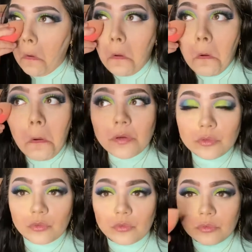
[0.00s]
to
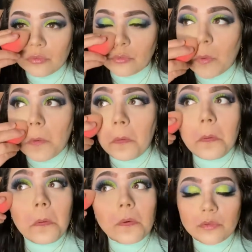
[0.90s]
set the
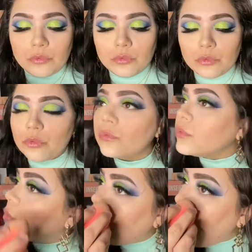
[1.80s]
concealer so it doesn't
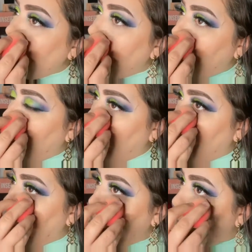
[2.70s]
crease or crack
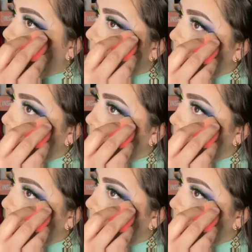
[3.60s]
at all.